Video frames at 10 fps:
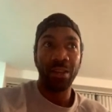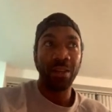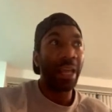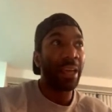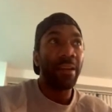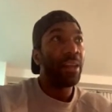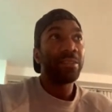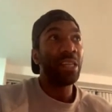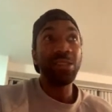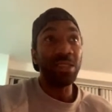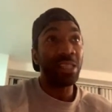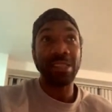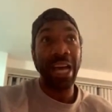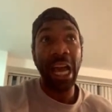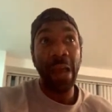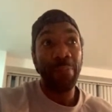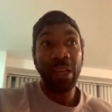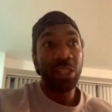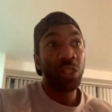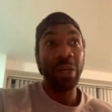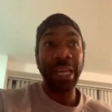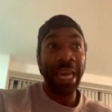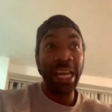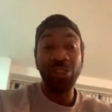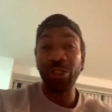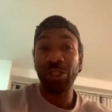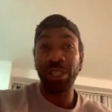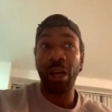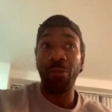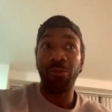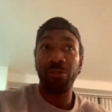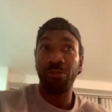Like, this is the time to enhance yourself.